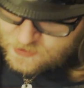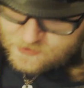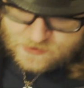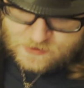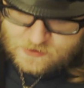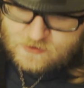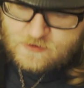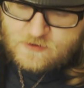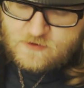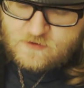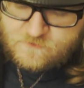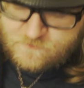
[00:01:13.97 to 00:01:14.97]
it,
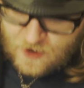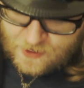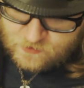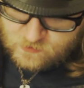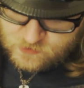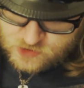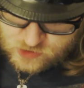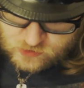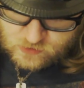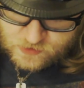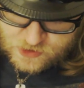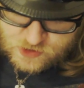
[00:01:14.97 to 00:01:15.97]
the final
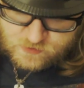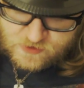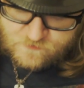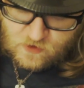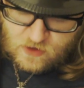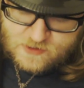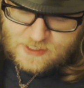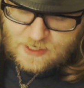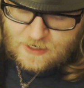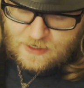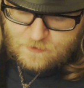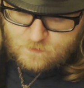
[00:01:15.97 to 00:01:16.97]
journal entry of all
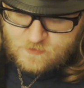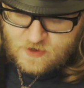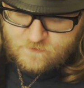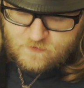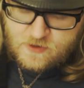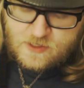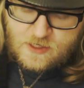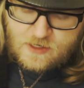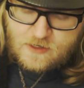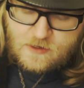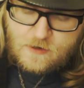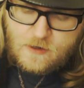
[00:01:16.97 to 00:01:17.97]
time. Never
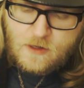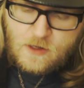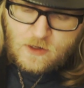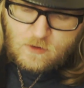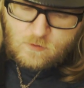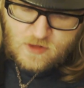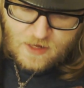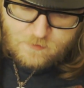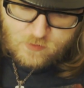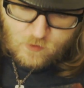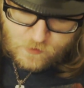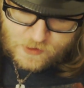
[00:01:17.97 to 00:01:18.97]
again will I
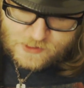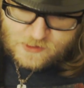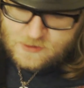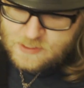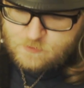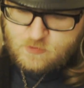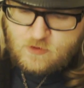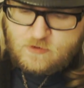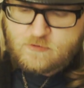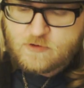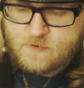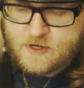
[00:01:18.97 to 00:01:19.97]
poison this
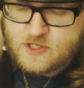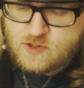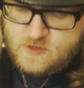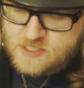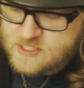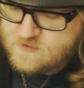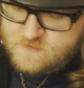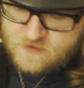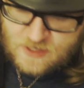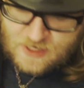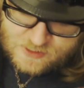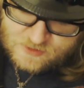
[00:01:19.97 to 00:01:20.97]
book with my twisted
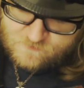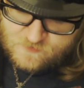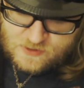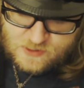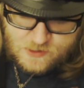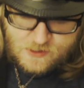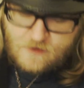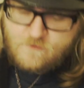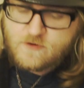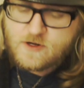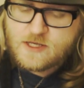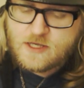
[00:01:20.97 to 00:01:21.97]
philosophies.
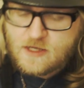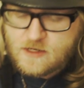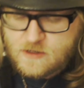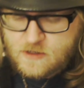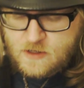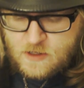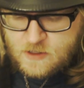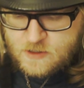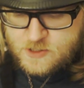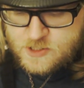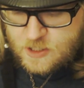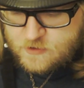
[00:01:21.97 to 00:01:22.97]
Never again
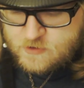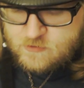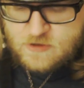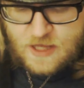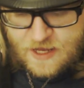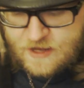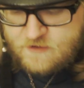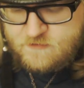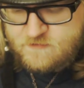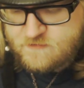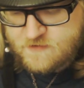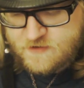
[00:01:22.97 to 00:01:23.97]
shall you
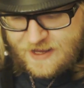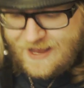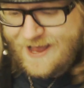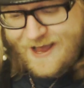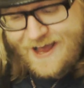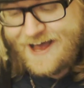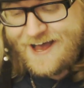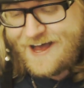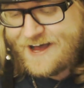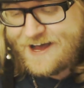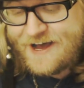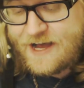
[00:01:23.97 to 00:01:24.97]
laugh,
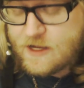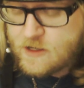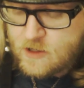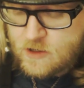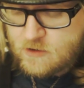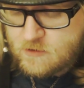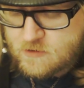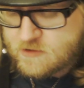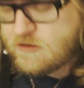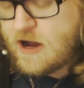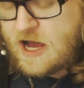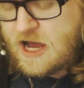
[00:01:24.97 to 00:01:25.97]
or
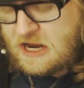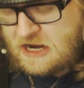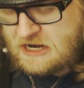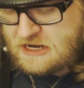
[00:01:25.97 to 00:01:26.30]
cry